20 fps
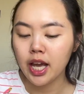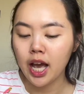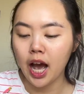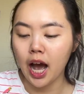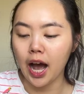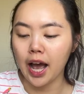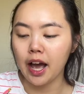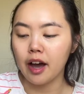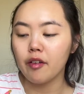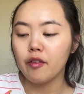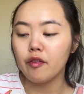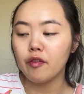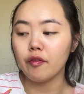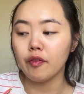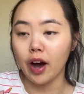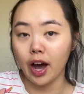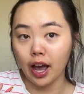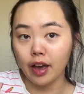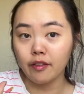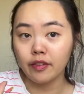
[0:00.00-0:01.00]
I have
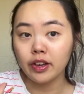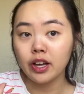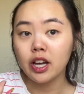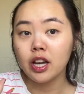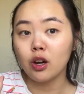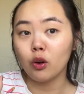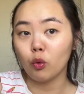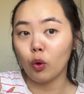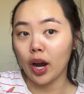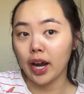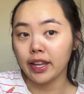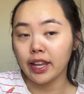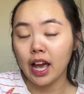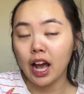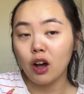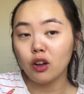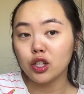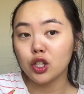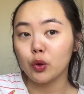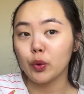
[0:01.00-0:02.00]
5 right
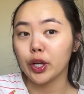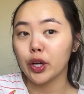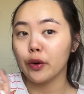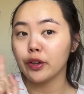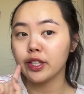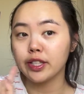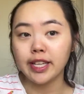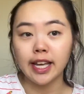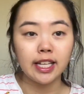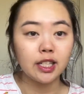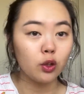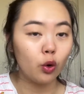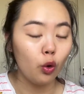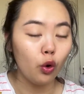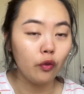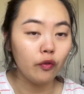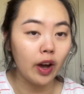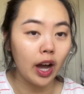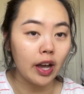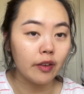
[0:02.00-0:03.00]
now, so we're going to test all
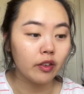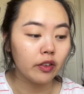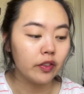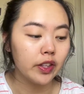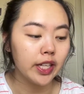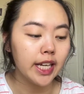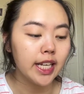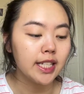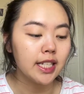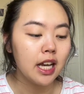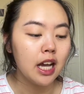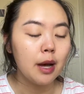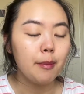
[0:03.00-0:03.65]
5 of these.